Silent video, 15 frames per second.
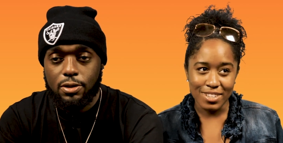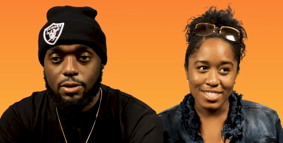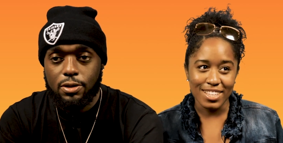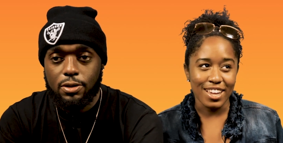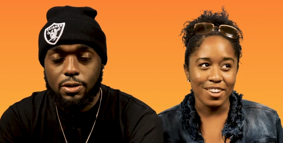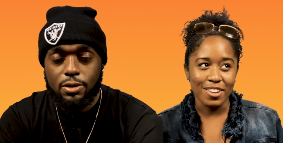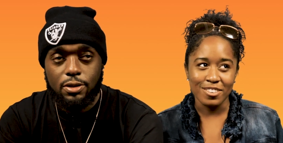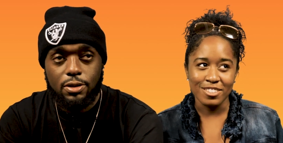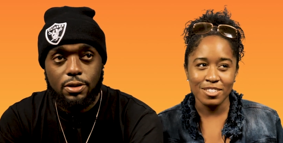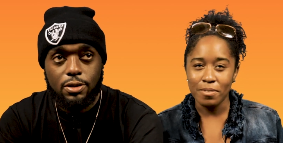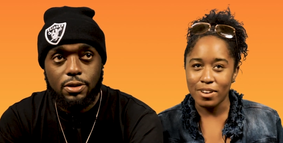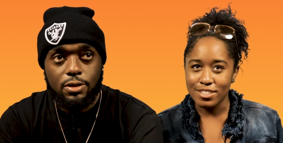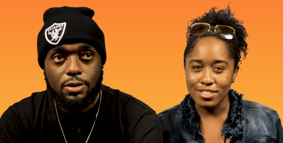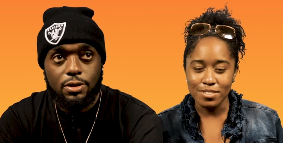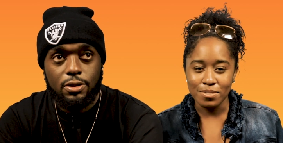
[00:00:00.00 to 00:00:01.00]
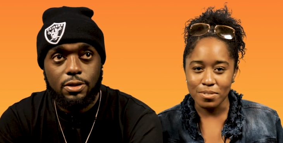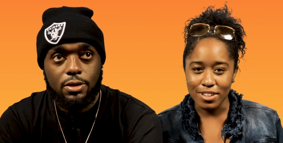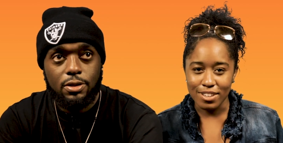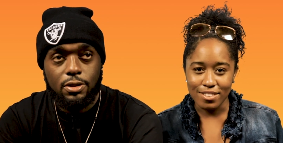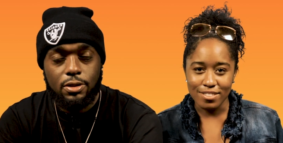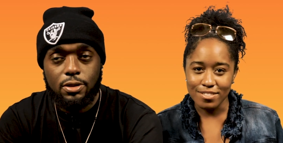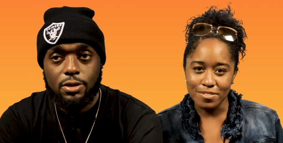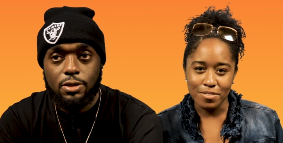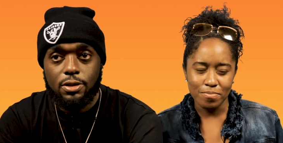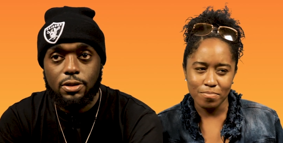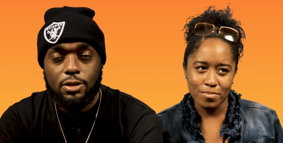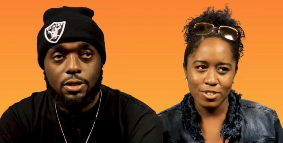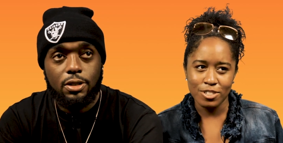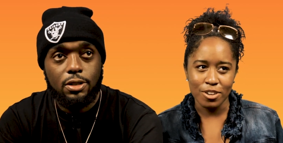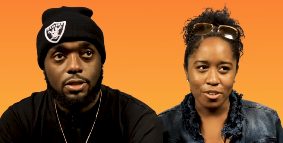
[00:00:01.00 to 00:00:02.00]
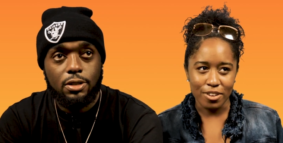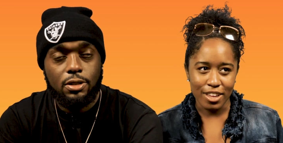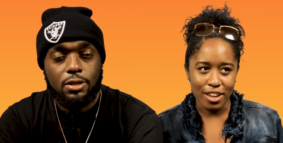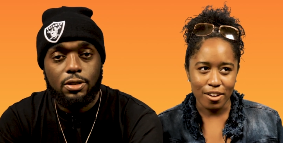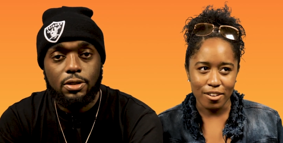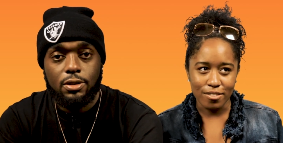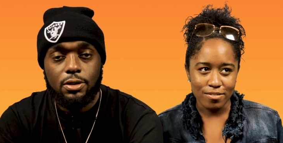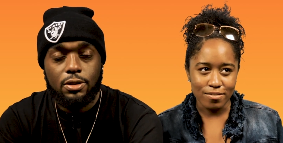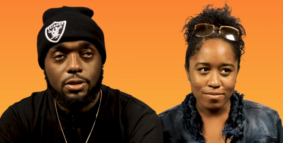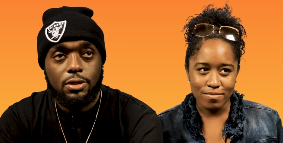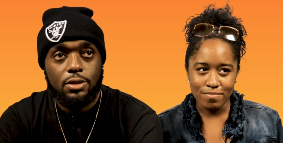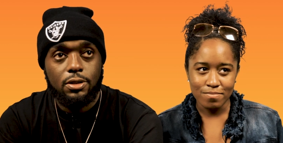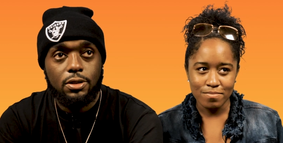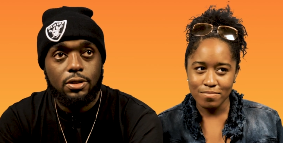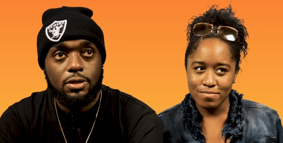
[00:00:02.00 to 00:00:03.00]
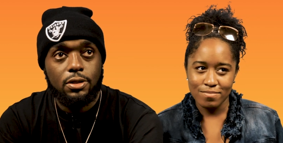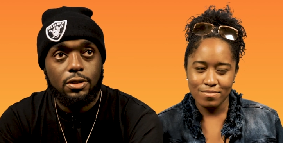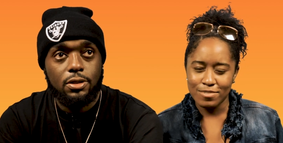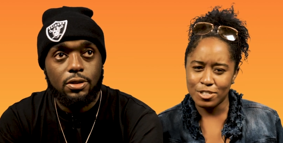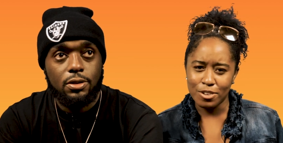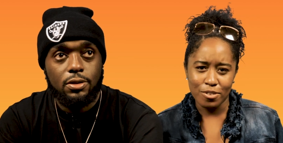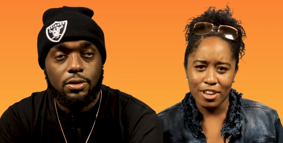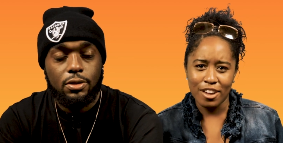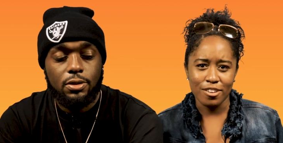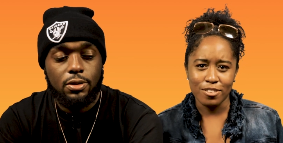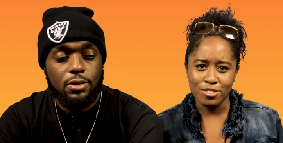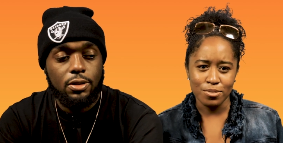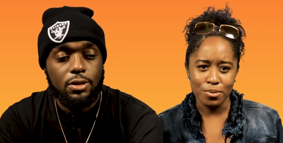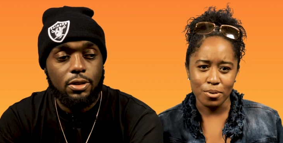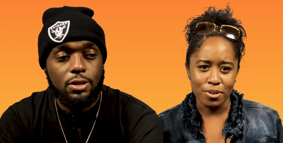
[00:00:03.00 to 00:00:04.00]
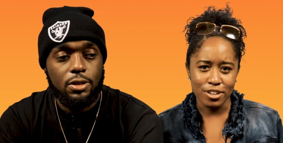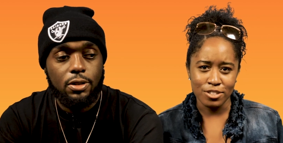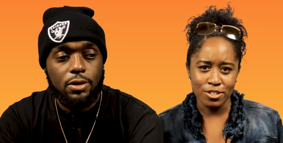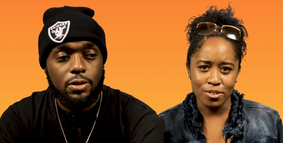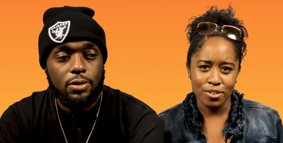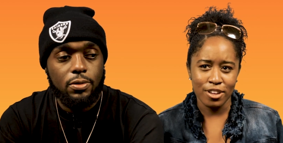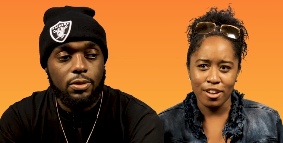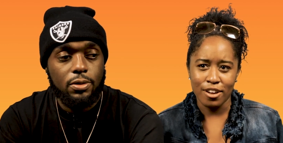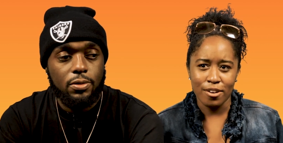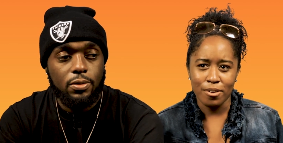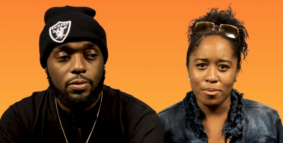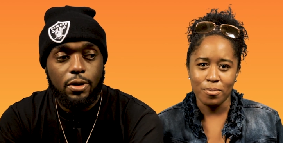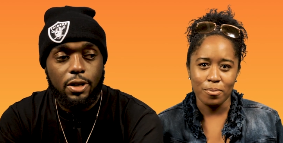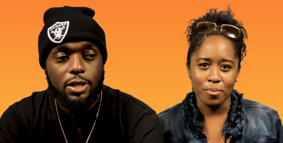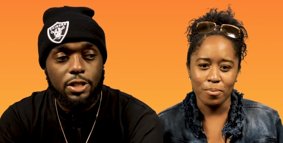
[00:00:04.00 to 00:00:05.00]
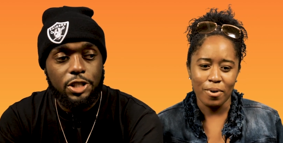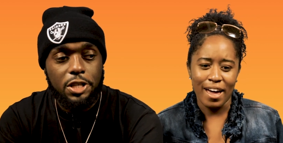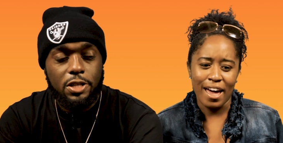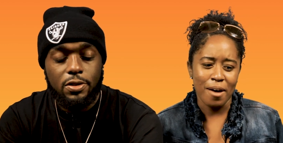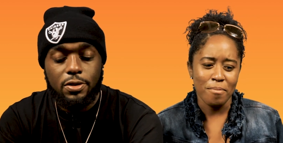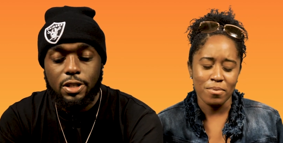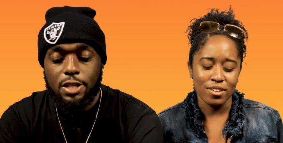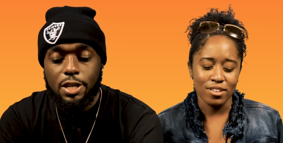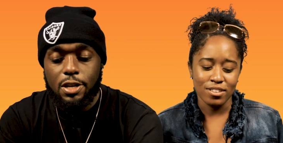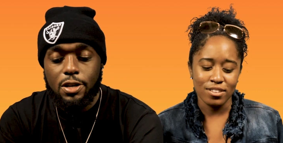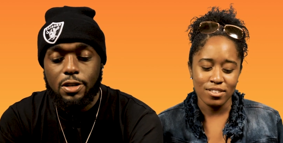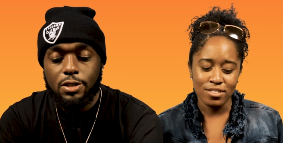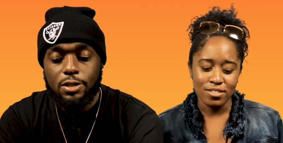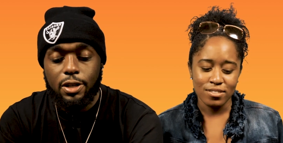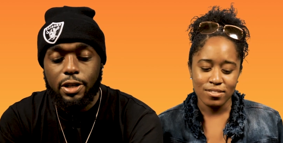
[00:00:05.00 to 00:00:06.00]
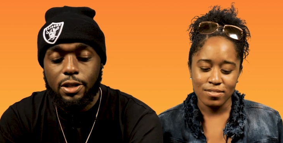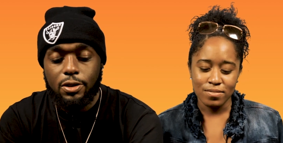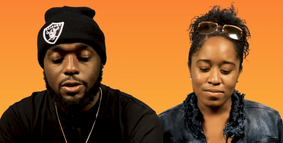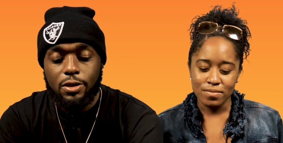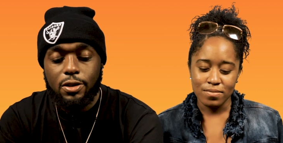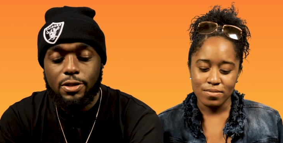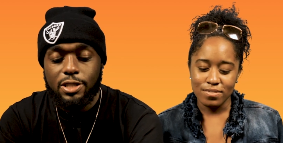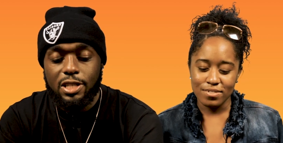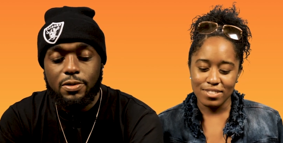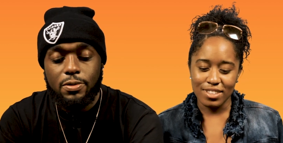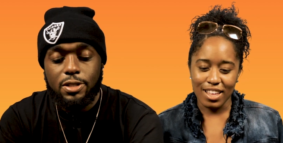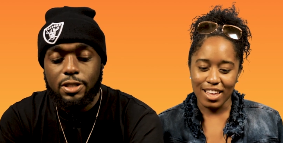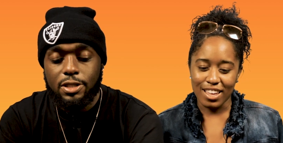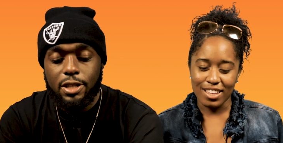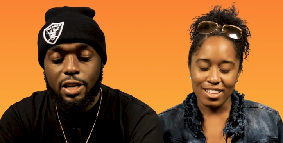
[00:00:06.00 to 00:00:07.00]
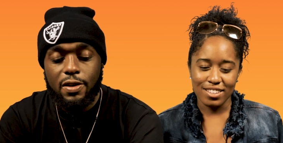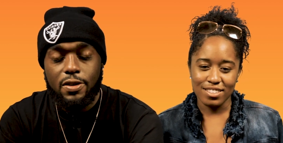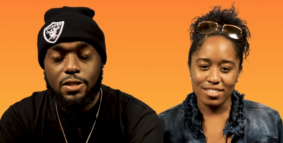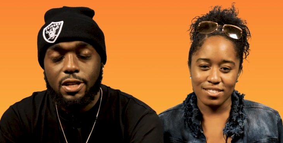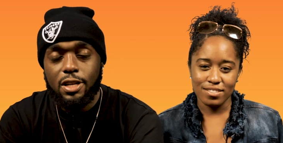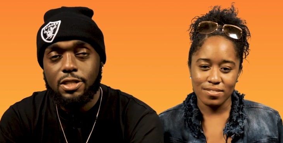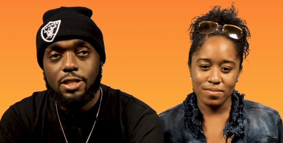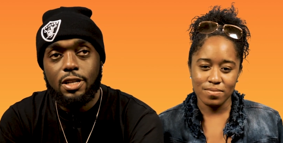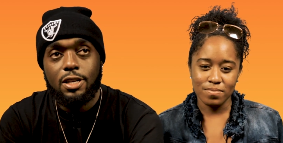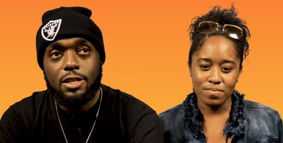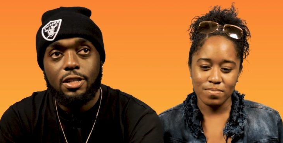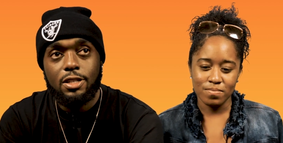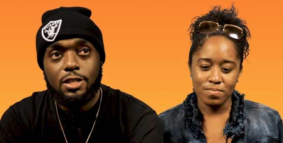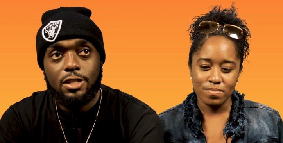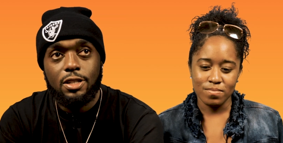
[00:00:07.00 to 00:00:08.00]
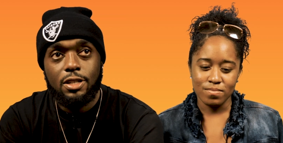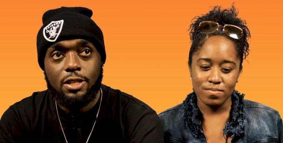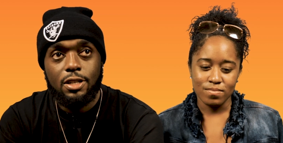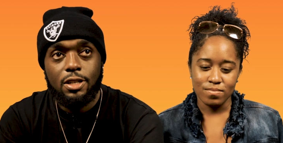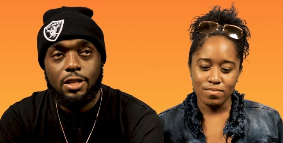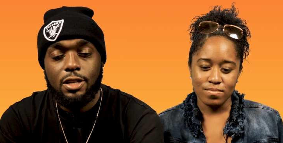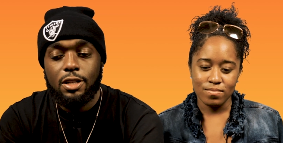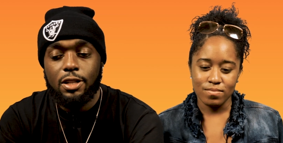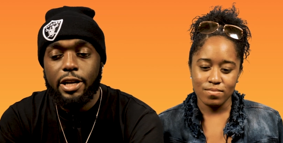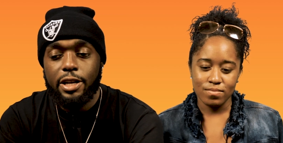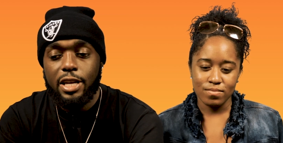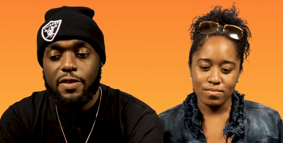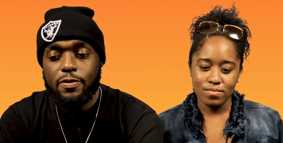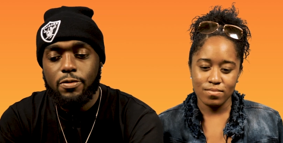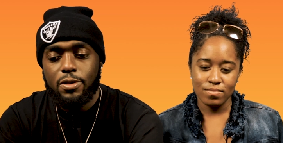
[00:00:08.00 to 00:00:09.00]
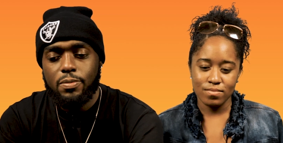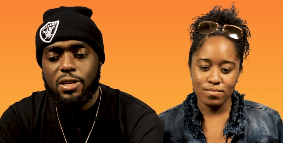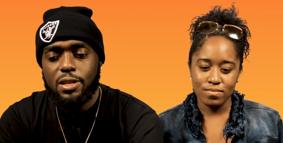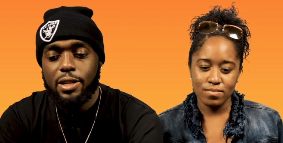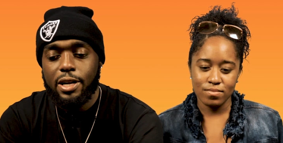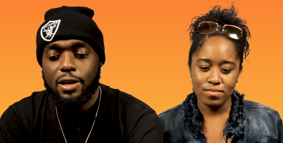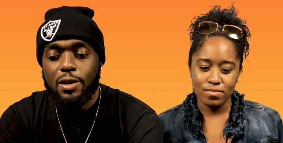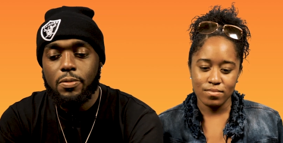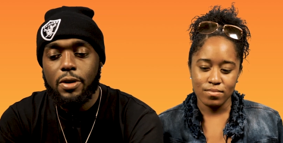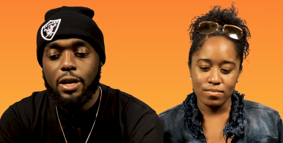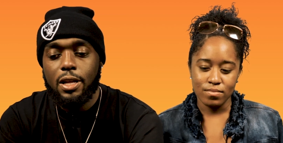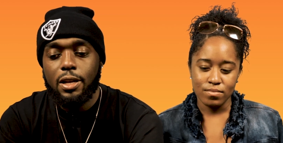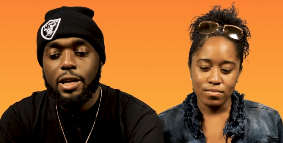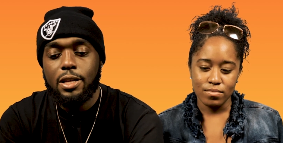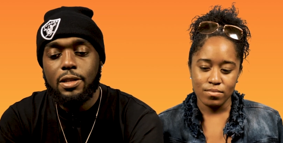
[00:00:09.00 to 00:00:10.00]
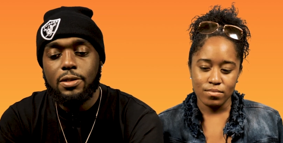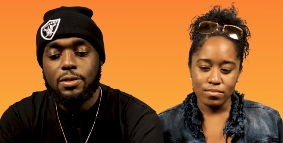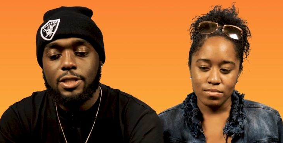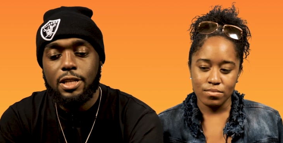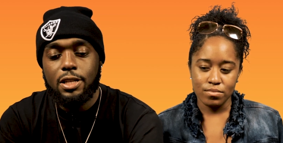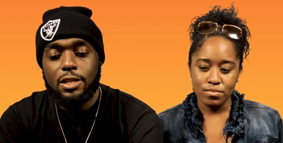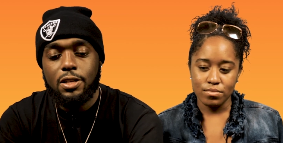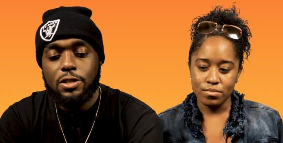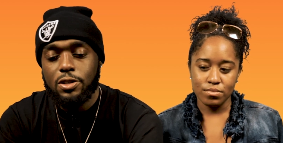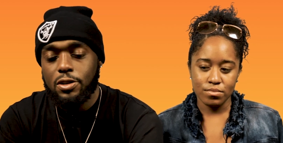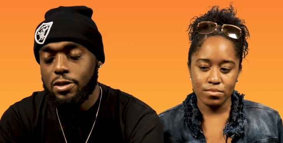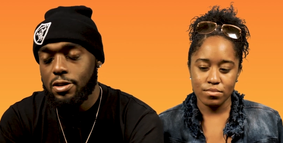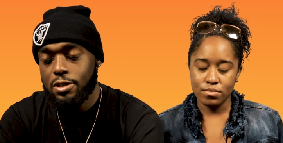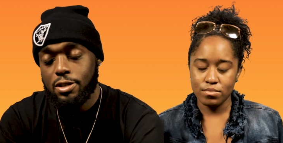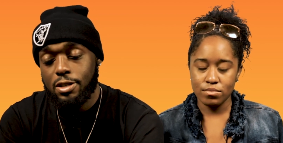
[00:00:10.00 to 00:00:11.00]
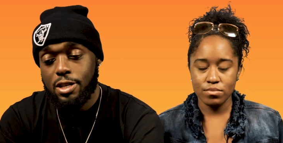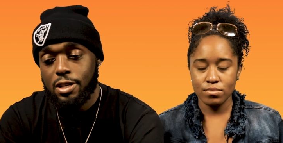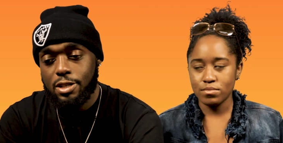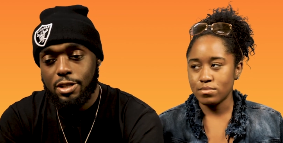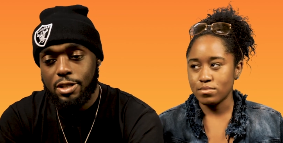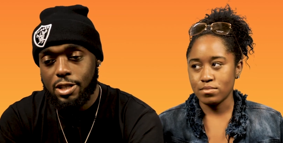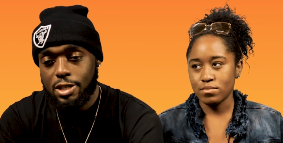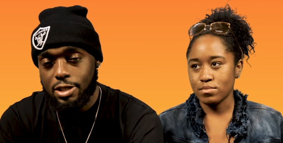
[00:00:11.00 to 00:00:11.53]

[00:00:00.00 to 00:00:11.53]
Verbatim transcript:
Speaker 1: because I know she about to swing. She don't care. She don't care the story. She don't care. Right. she happened. don't
Speaker 2: care. Like loyalty was everything to her. Like even with me, like I'm way like ten years older than you, and